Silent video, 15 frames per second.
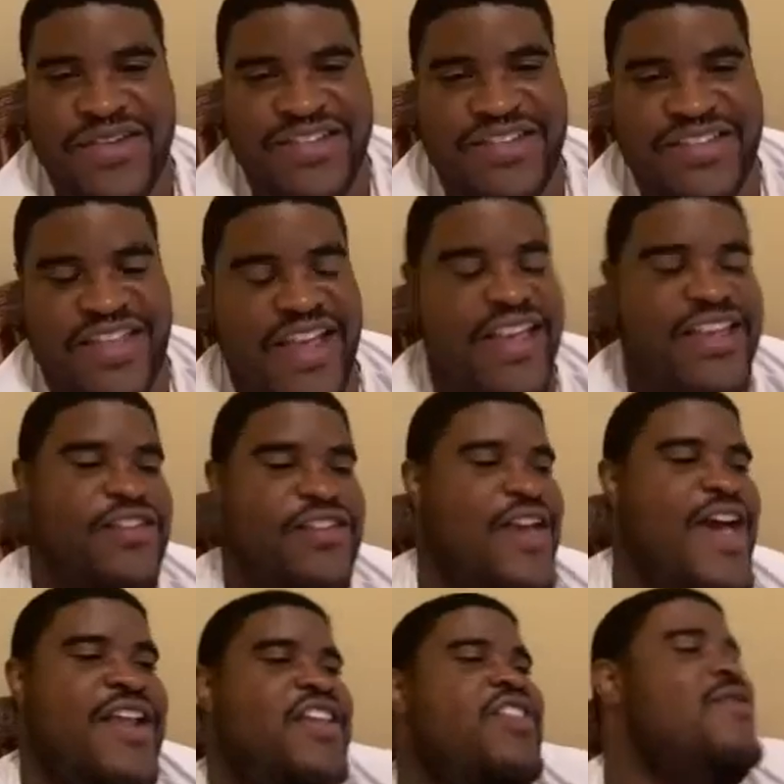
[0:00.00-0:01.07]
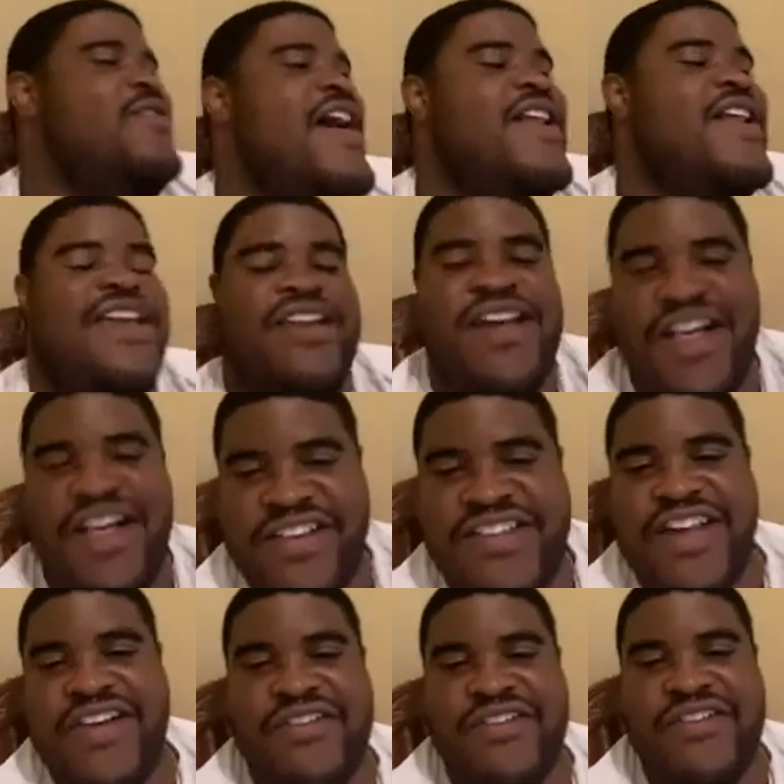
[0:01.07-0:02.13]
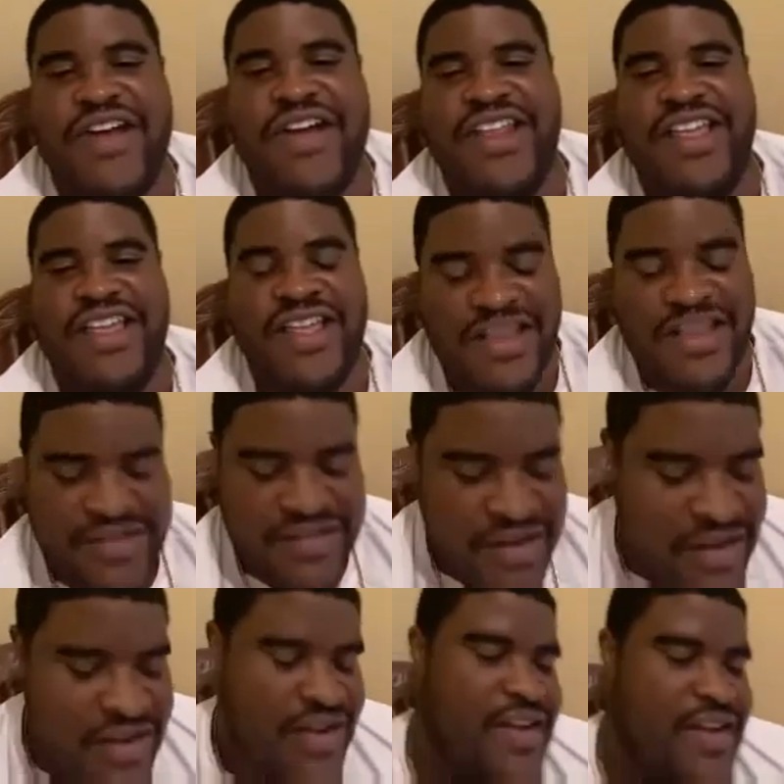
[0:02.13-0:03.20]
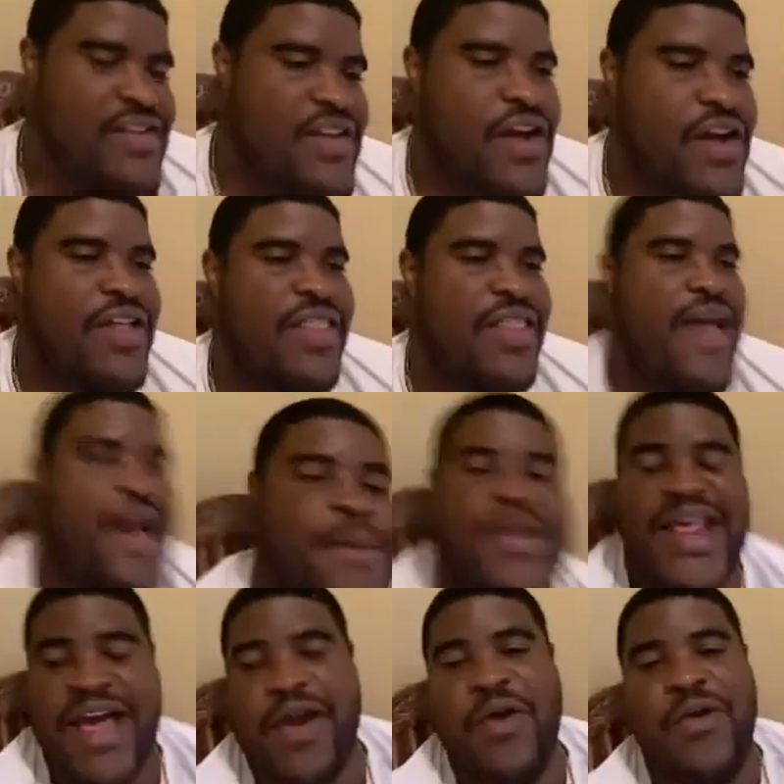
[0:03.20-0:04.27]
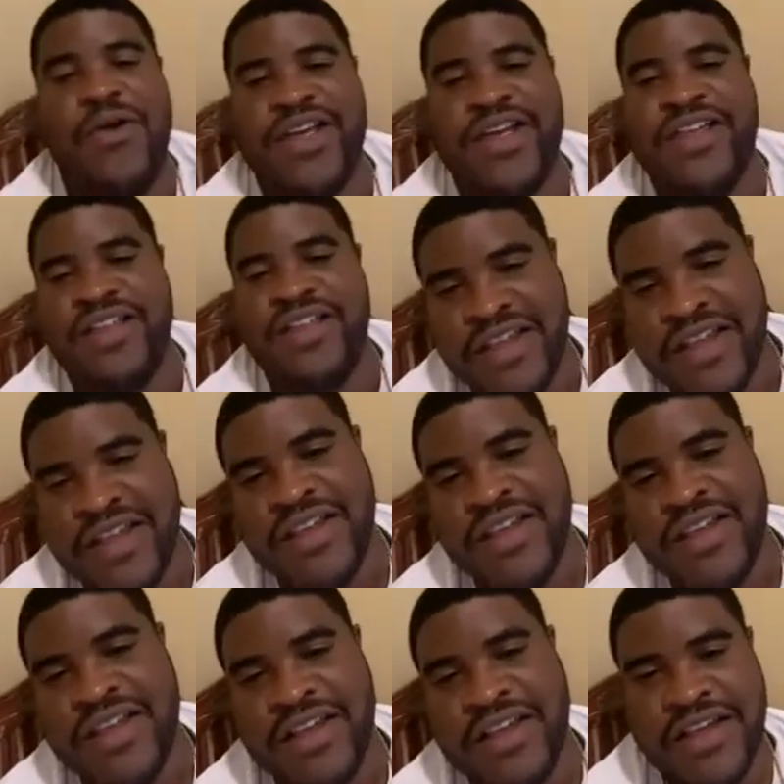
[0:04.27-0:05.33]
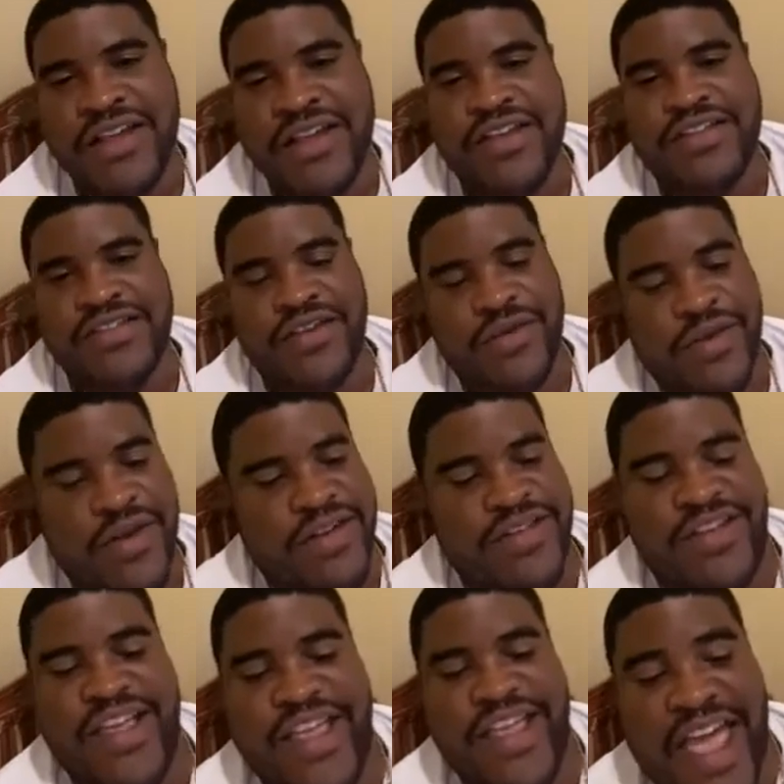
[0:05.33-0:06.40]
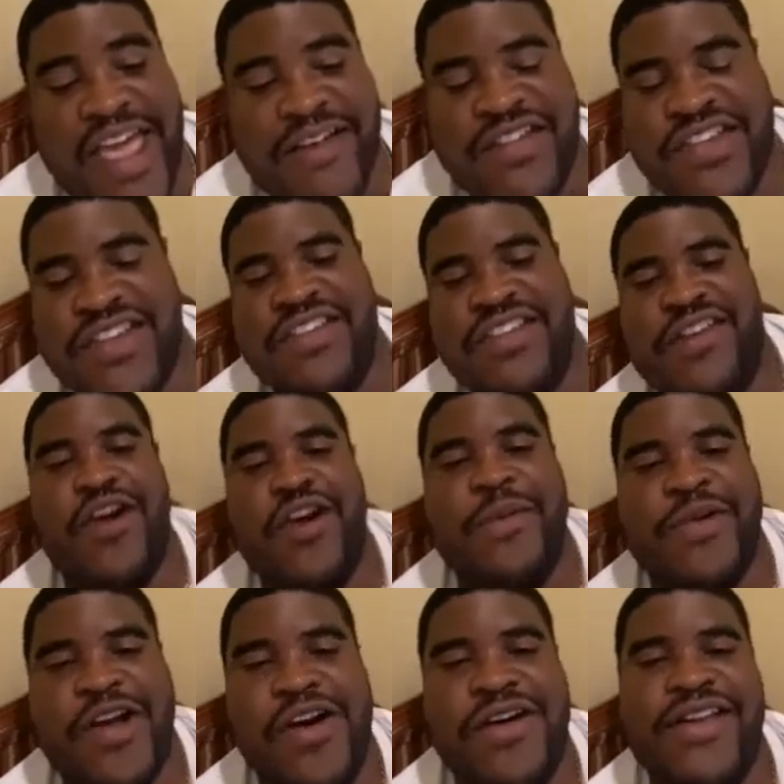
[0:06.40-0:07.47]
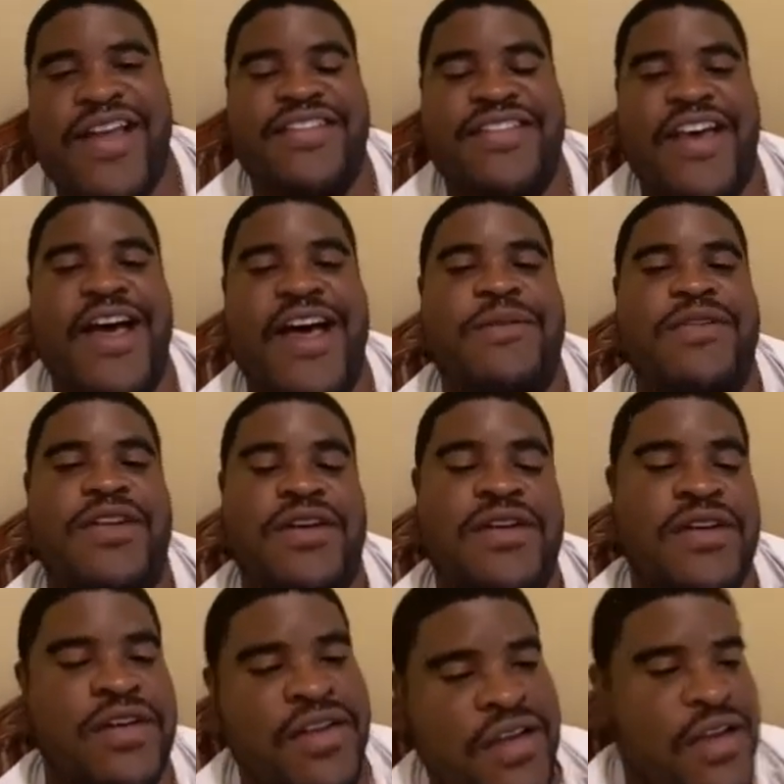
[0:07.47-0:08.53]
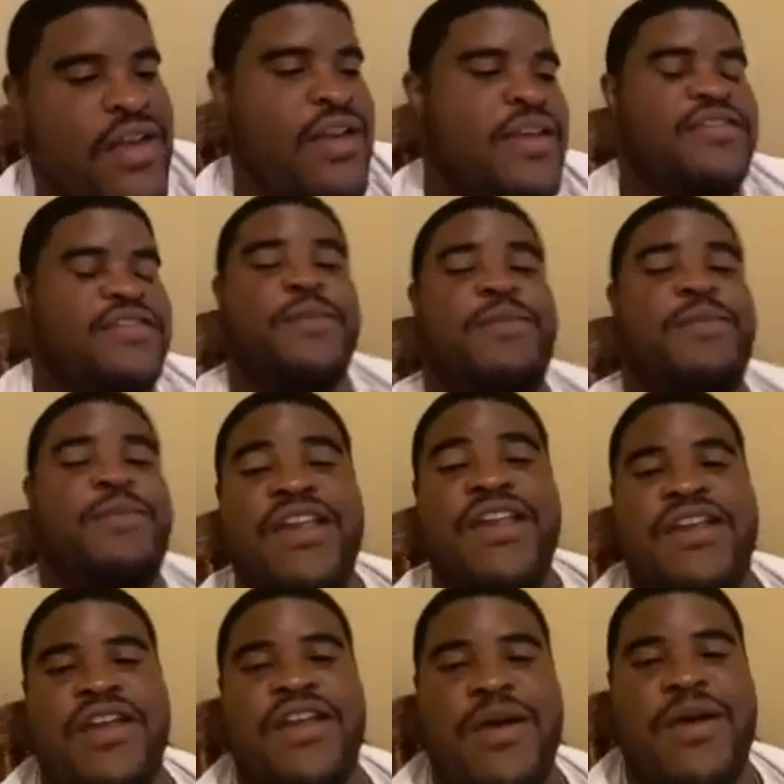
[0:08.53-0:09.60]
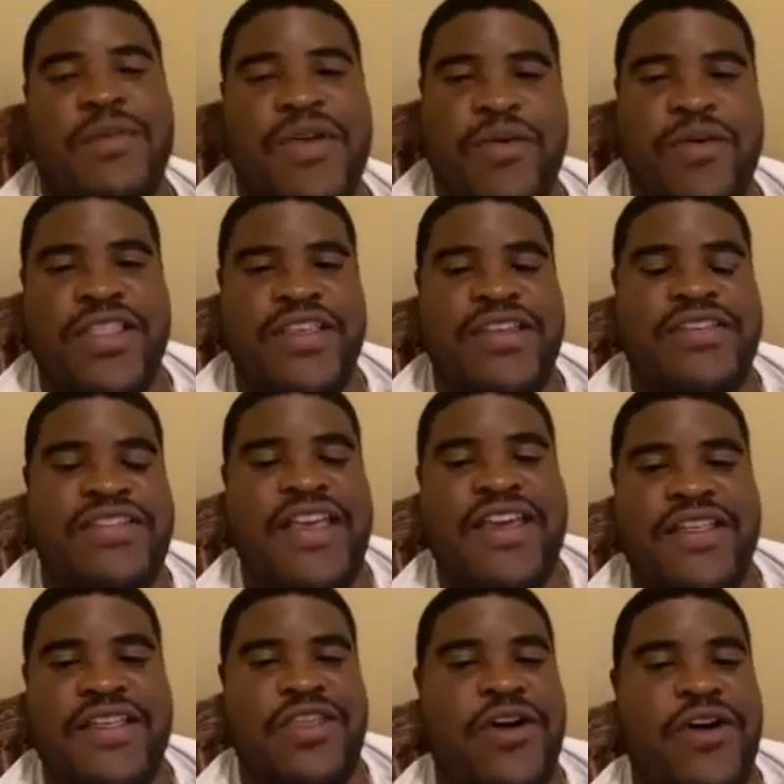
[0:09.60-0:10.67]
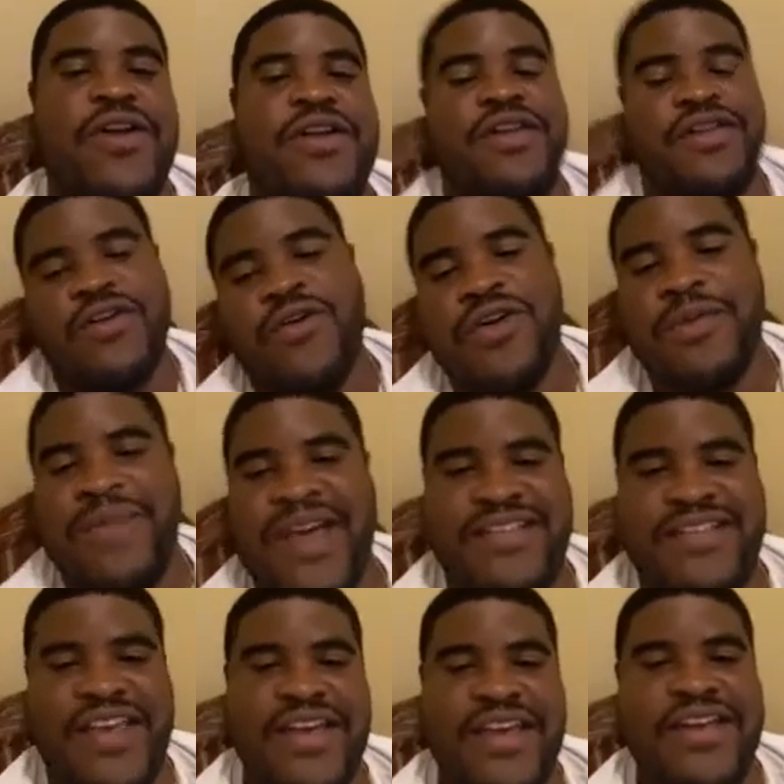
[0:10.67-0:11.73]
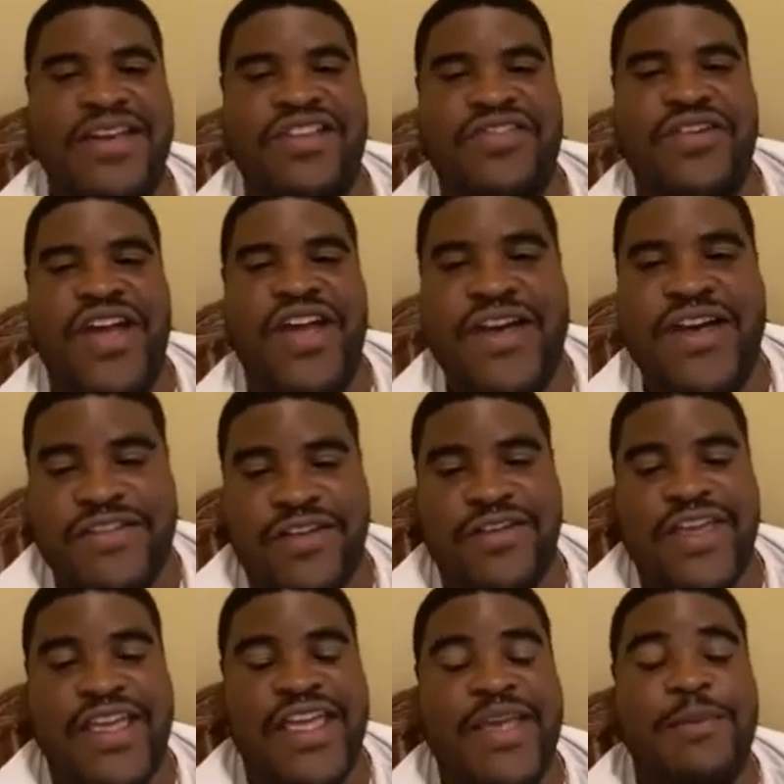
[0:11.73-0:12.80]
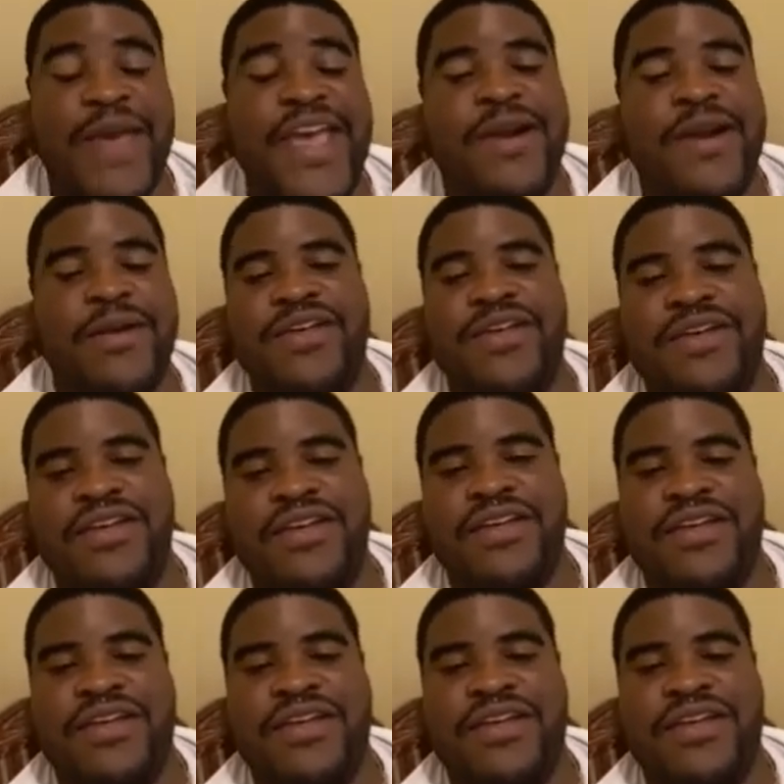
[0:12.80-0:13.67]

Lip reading: like you gotta acknowledge how great he is. He's a lineman out of Oregon. Yeah. So he gave Justin Herbert all that time, to be the third quarterback taken in the draft. So he made him look good.